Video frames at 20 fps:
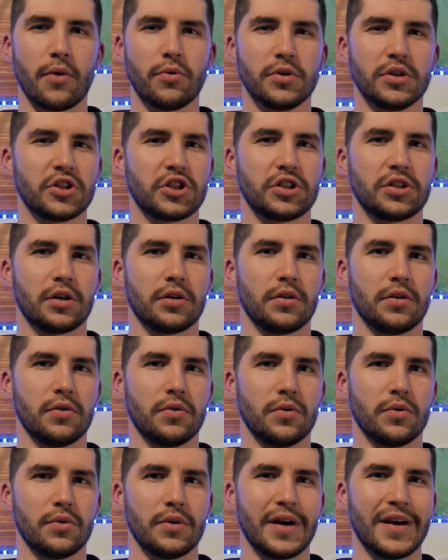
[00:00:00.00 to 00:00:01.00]
I want to share
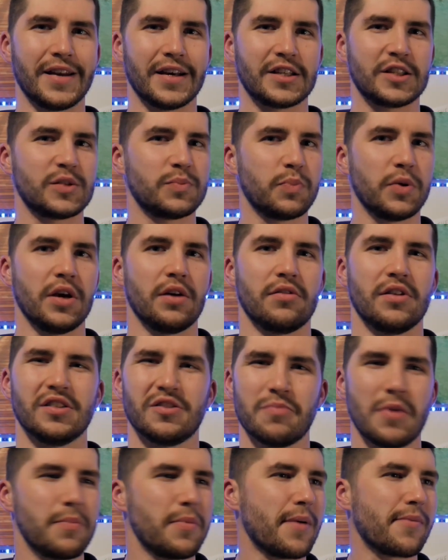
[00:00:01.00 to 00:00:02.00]
you an
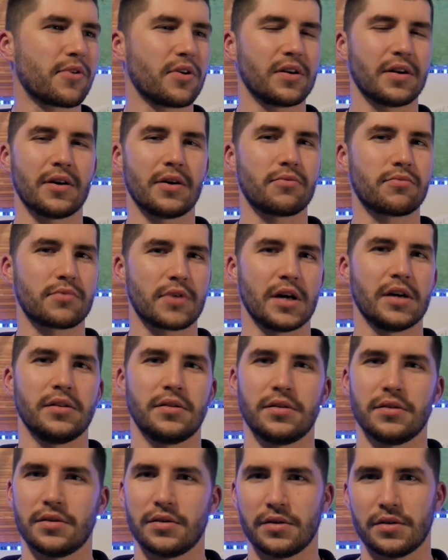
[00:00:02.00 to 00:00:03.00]
experience. Maybe I'm gonna
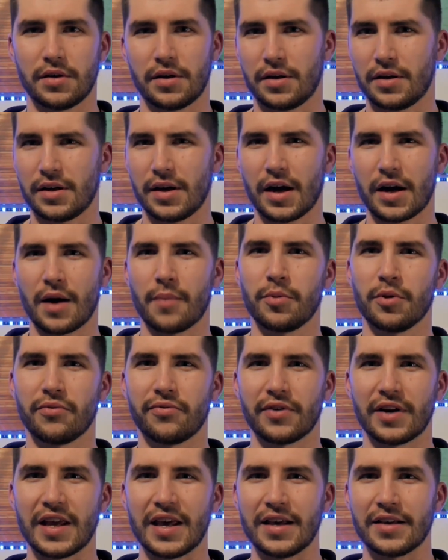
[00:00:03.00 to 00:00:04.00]
write uh, a couple
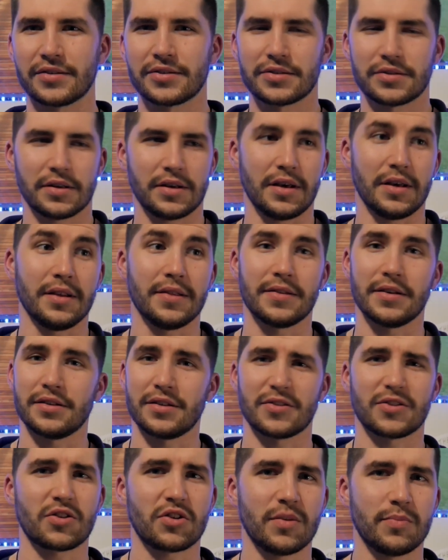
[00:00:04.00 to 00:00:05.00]
of links in the
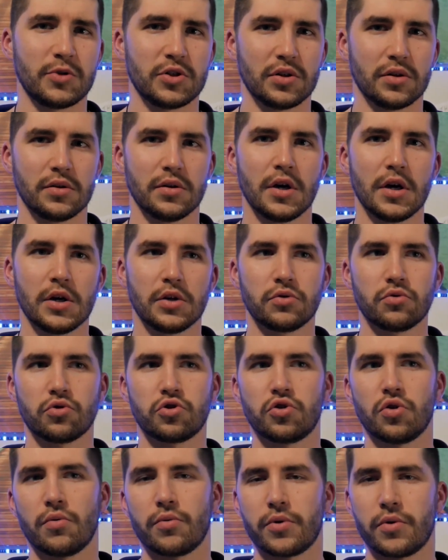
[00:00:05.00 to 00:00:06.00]
description to
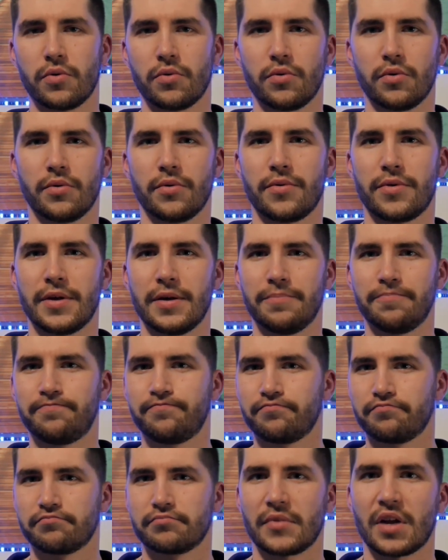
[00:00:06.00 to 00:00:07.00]
show you the
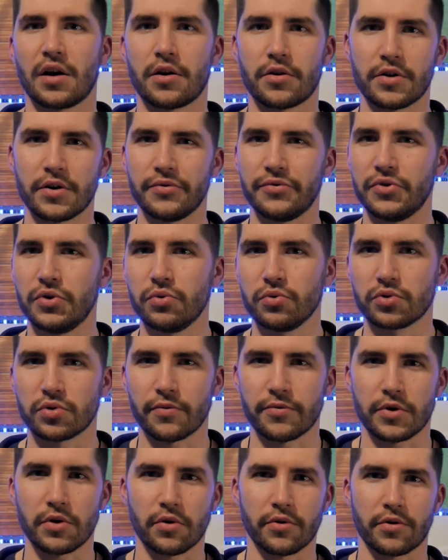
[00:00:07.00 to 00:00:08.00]
reviews
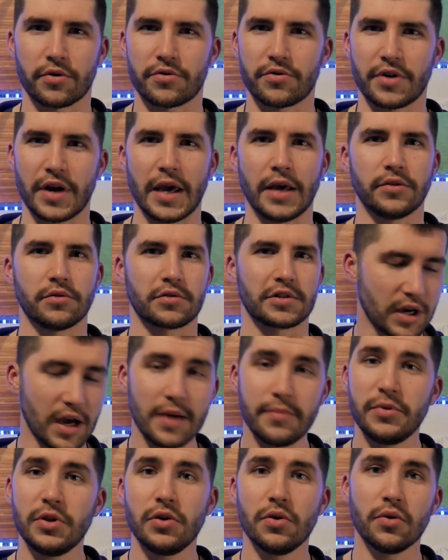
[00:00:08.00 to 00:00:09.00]
of the other creators.
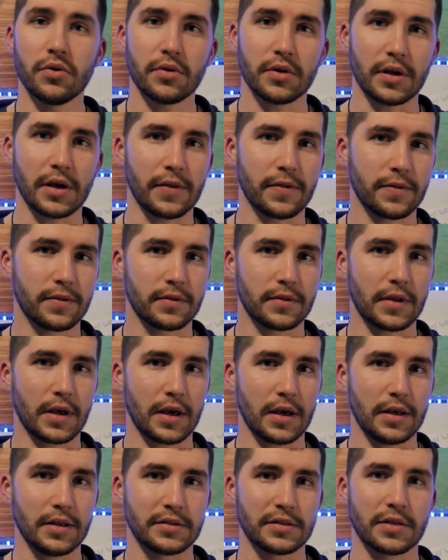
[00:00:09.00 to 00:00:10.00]
I'm new in
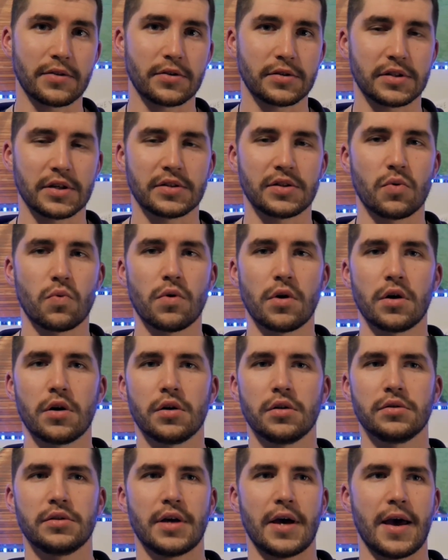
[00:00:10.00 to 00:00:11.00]
the Insta360
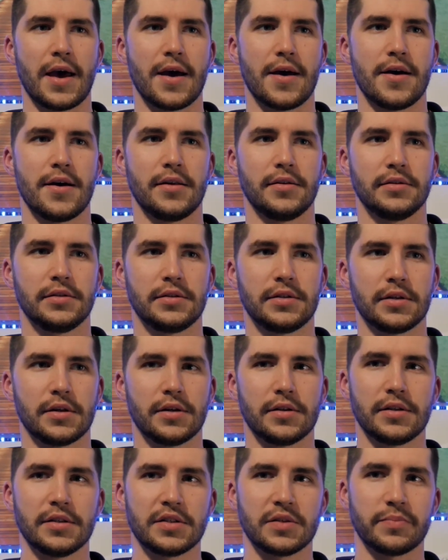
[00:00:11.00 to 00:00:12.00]
world and
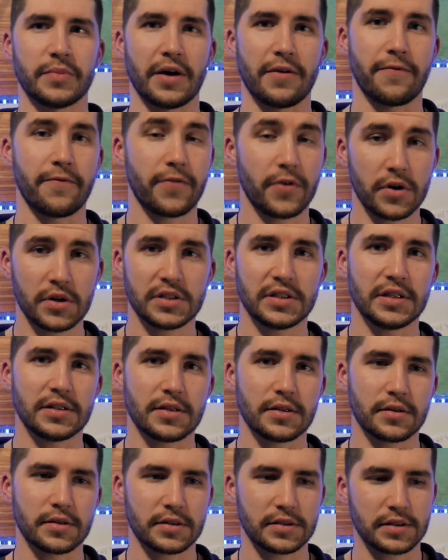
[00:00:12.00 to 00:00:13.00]
uh, this is my first
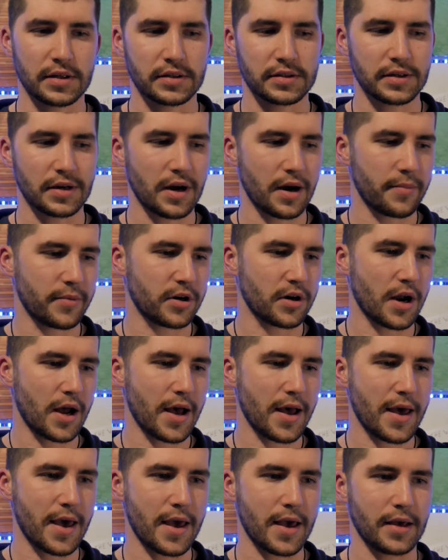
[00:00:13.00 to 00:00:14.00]
Insta360
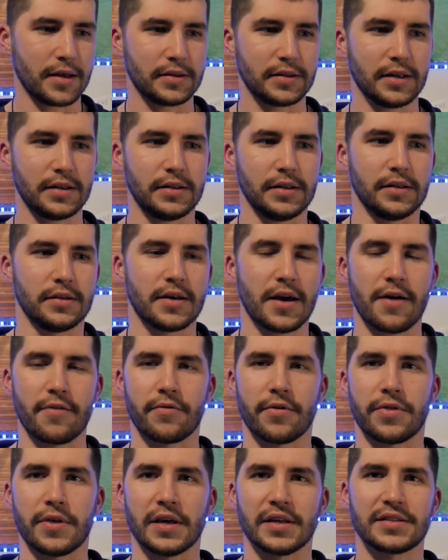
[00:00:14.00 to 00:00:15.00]
camera and I did
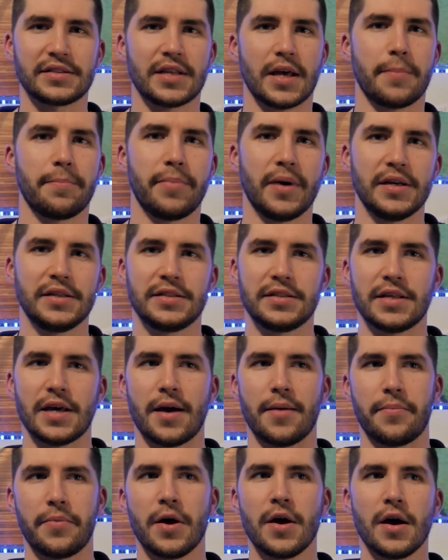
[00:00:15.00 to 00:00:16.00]
everything step by
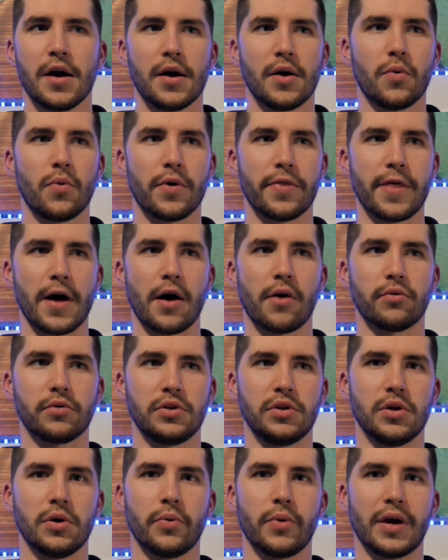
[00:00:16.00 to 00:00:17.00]
step
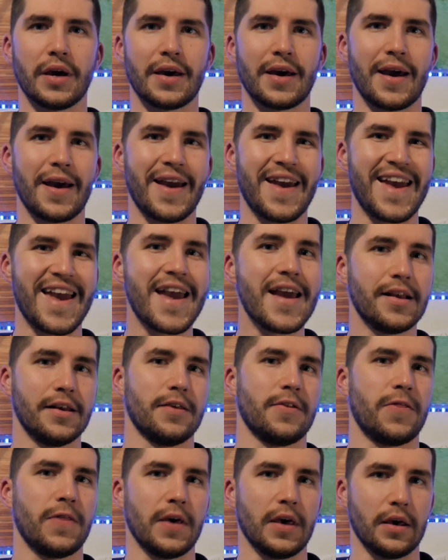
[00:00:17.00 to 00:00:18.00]
without knowing
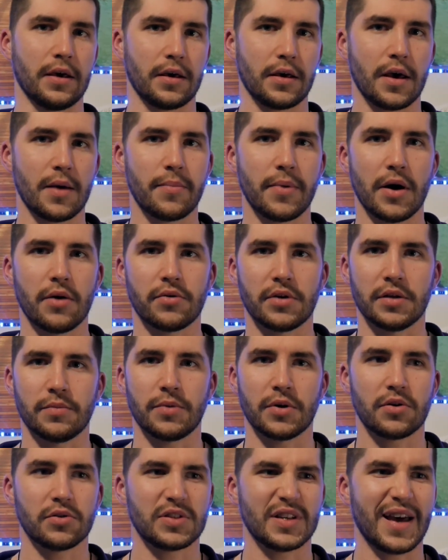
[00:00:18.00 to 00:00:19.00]
anything about it
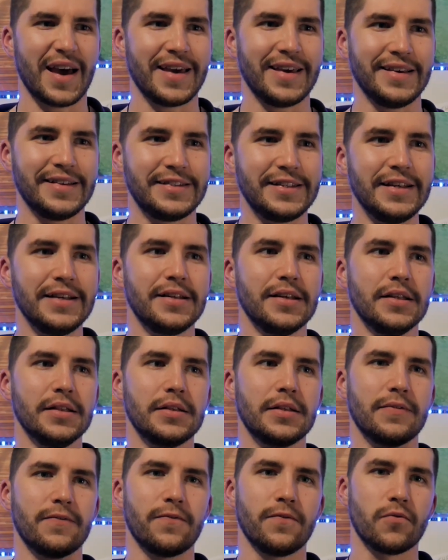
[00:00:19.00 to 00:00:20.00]
because I
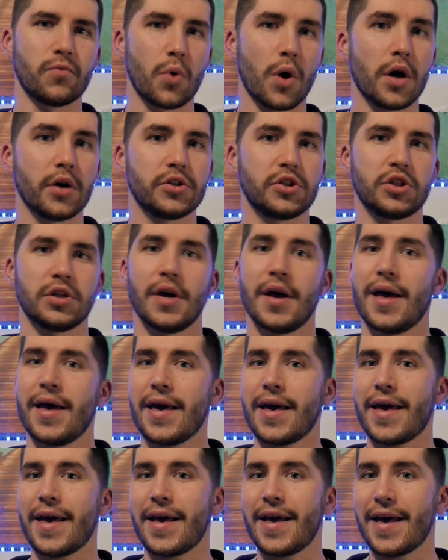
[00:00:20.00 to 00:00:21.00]
didn't watch
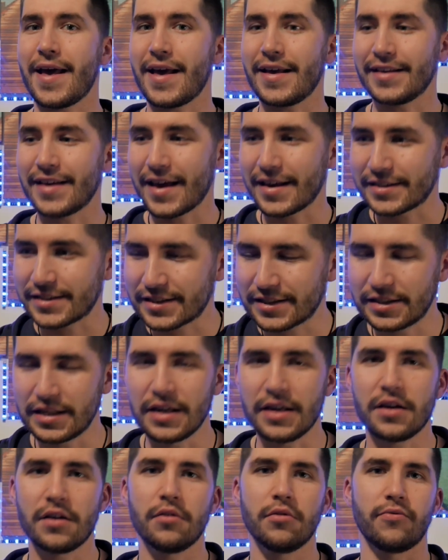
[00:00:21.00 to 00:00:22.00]
a
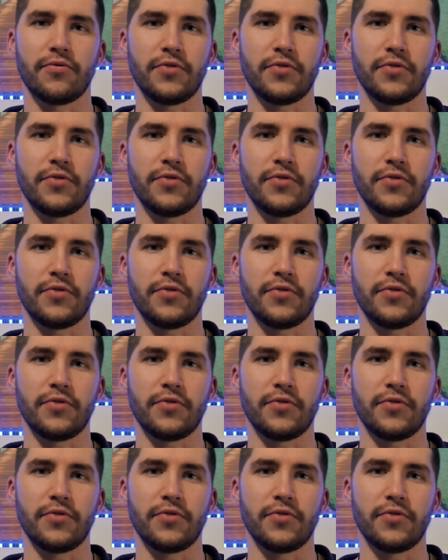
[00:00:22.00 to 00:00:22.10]
single